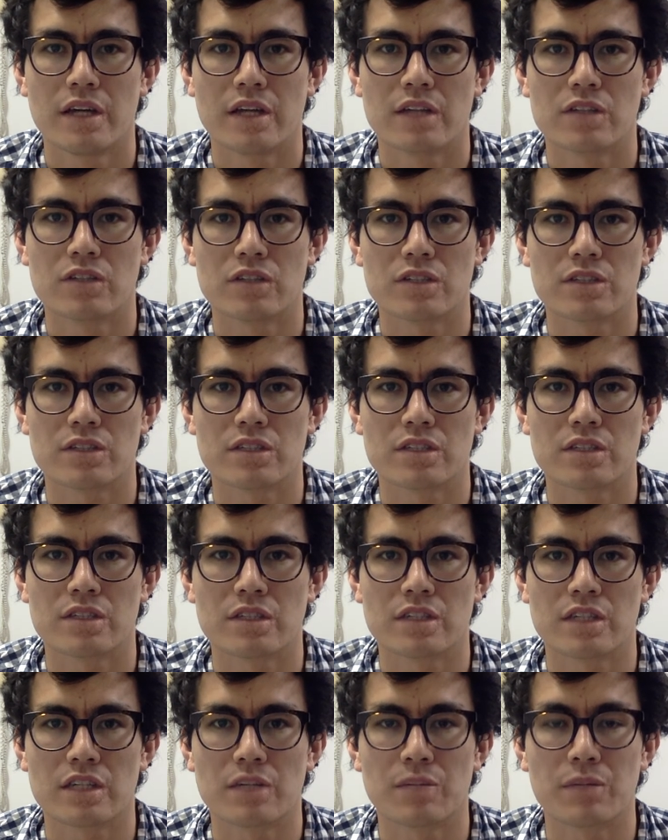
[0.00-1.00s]
just
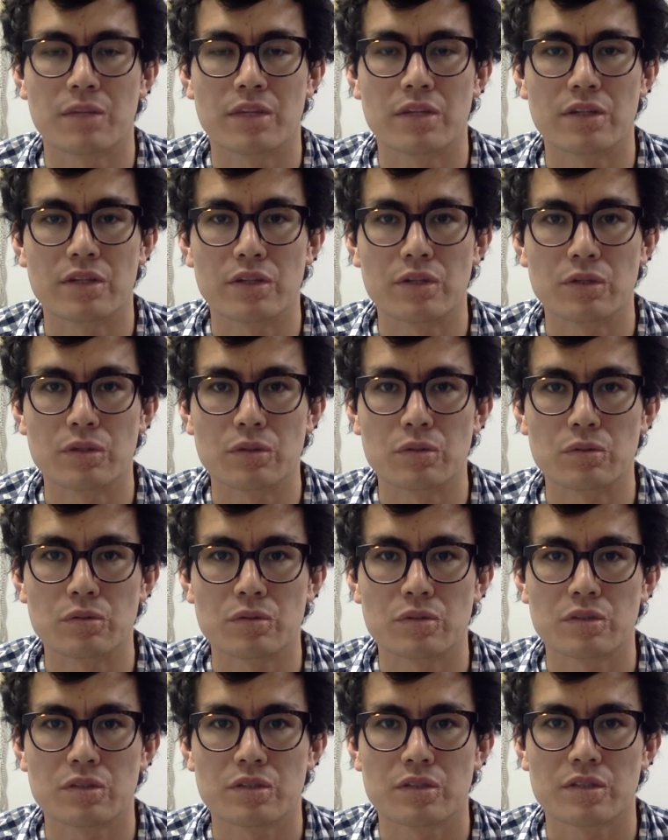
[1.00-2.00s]
to give me the
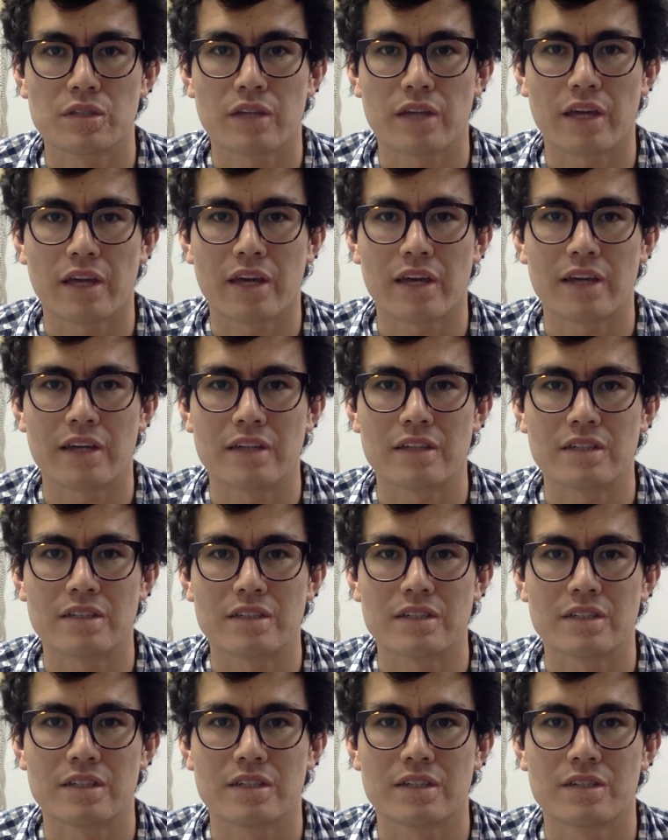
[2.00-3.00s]
news, and